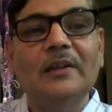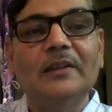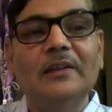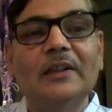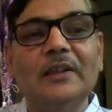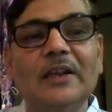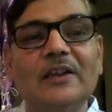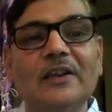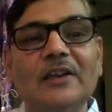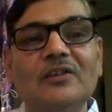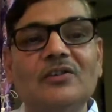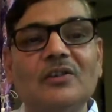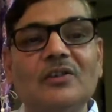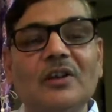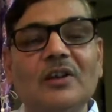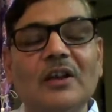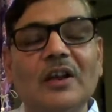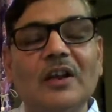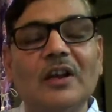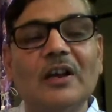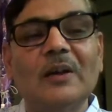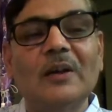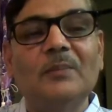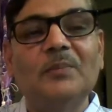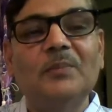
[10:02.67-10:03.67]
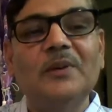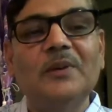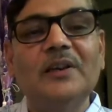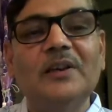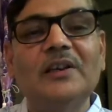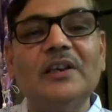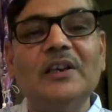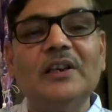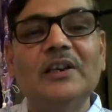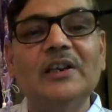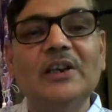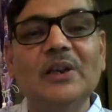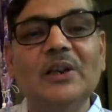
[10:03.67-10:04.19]
that
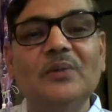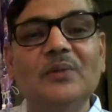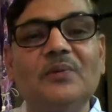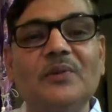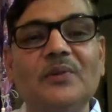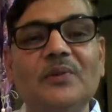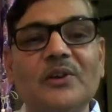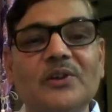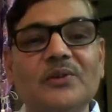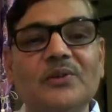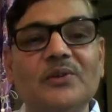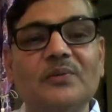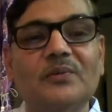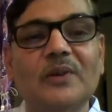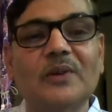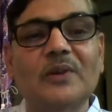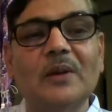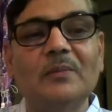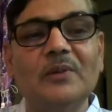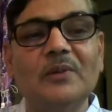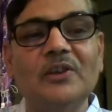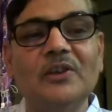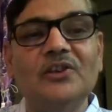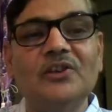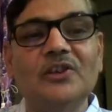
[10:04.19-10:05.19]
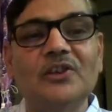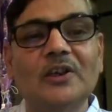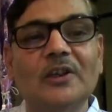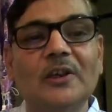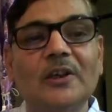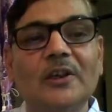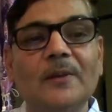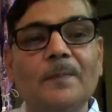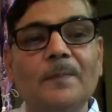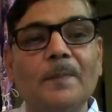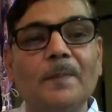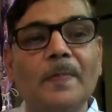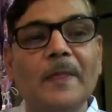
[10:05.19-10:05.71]
completely differs from each other.
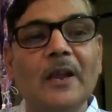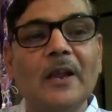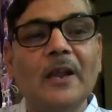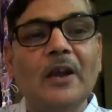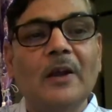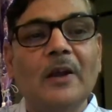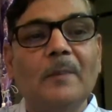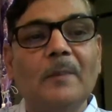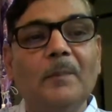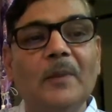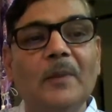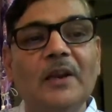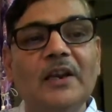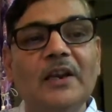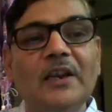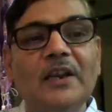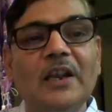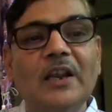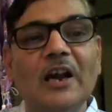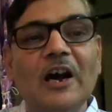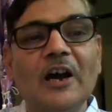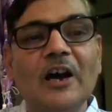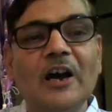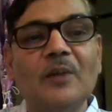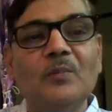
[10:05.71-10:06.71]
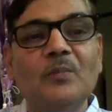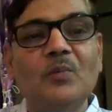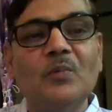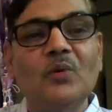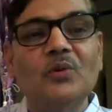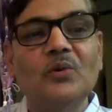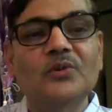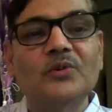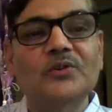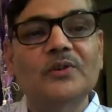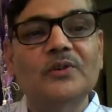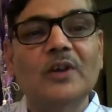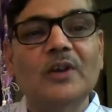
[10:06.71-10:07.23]
Mainly
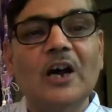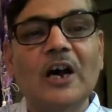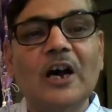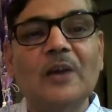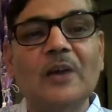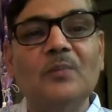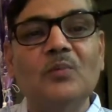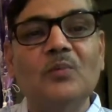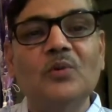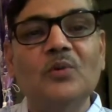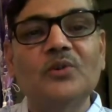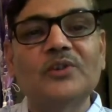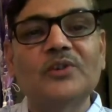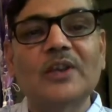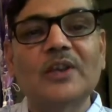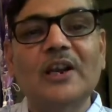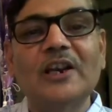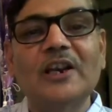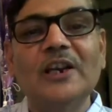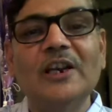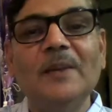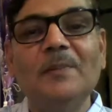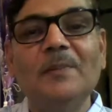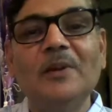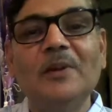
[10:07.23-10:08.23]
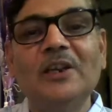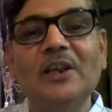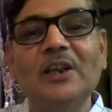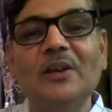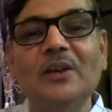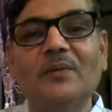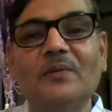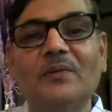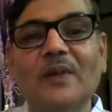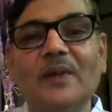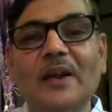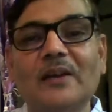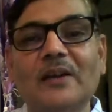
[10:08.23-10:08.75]
hormones. Hormones are limiting
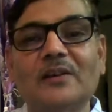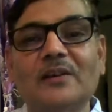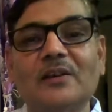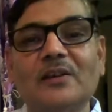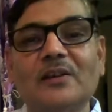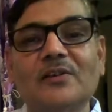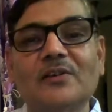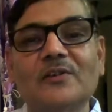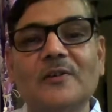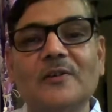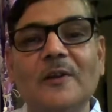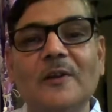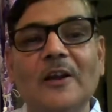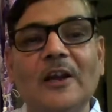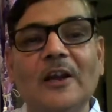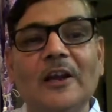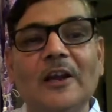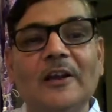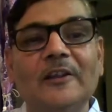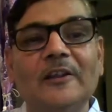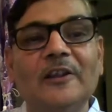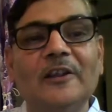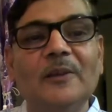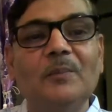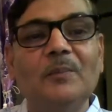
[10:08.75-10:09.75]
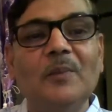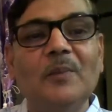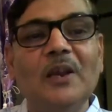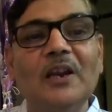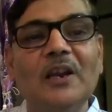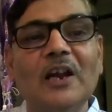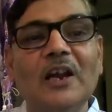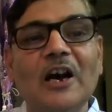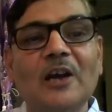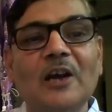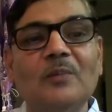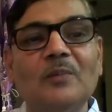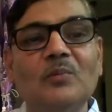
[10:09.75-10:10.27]
factors. The male
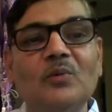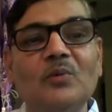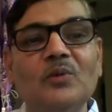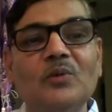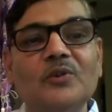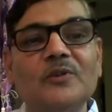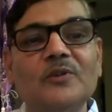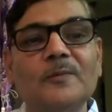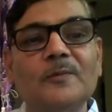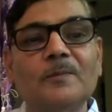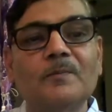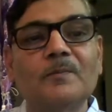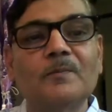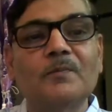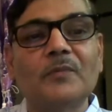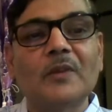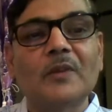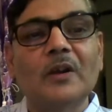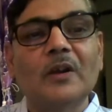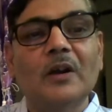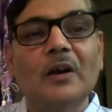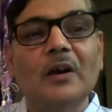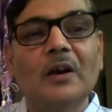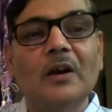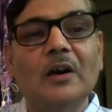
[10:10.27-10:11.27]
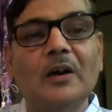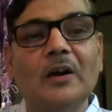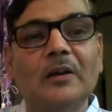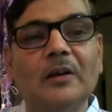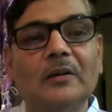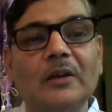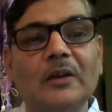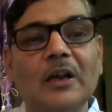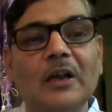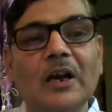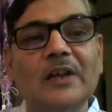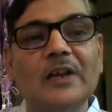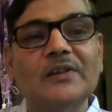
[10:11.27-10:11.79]
hormones
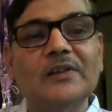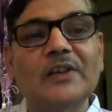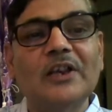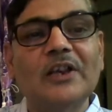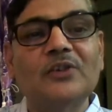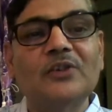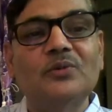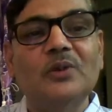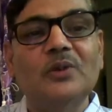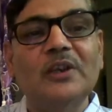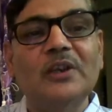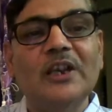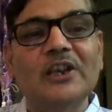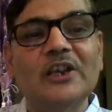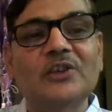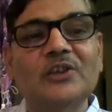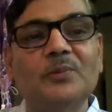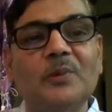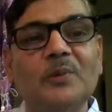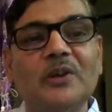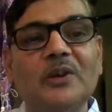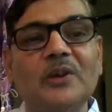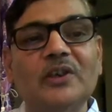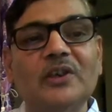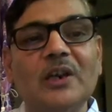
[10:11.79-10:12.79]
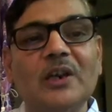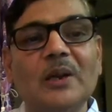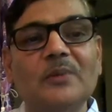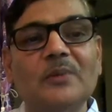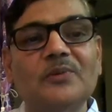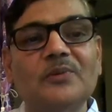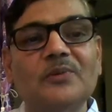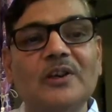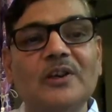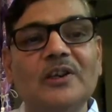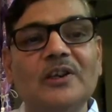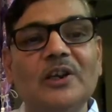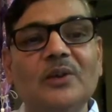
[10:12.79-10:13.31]
cause actually expression of
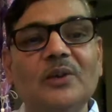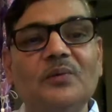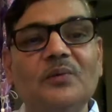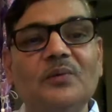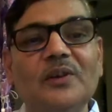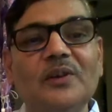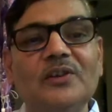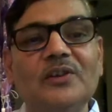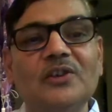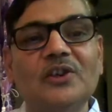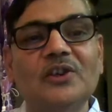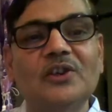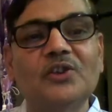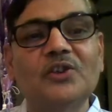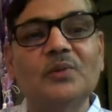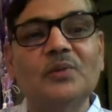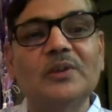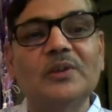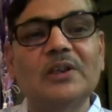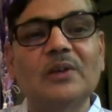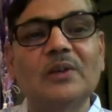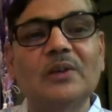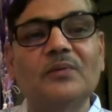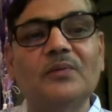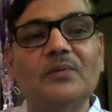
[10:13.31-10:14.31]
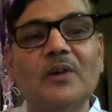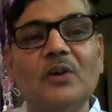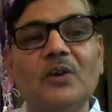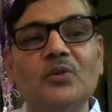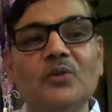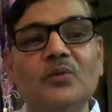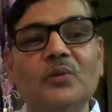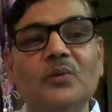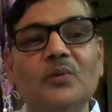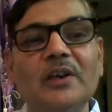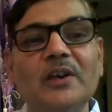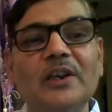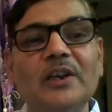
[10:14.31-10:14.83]
certain features which are found
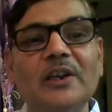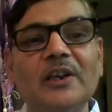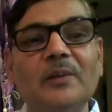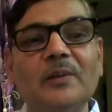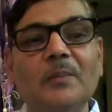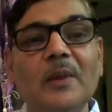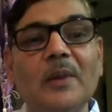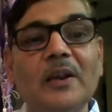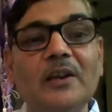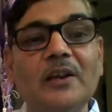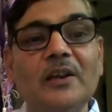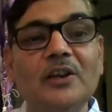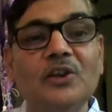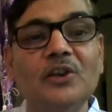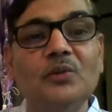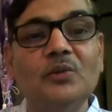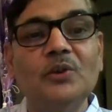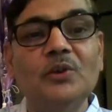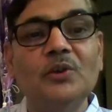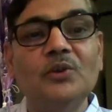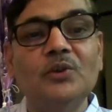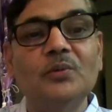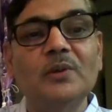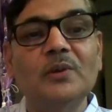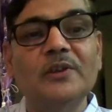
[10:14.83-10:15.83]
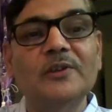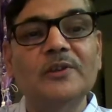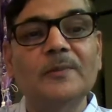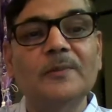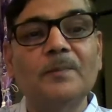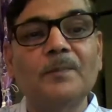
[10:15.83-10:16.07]
only in male individuals,